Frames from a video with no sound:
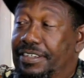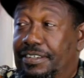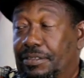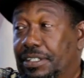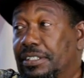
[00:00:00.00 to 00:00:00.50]

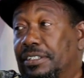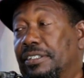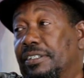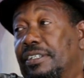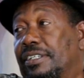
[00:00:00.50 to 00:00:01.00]
Well,
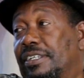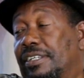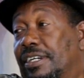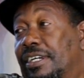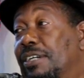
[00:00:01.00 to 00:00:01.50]

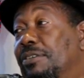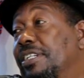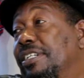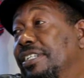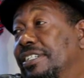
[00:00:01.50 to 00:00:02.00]
all I will
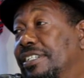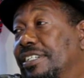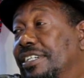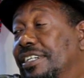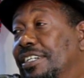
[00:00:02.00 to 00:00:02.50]
like,
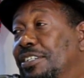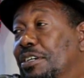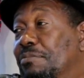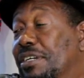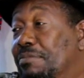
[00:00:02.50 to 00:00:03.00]
you're
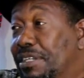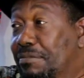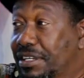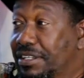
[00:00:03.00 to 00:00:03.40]
a man, me a man.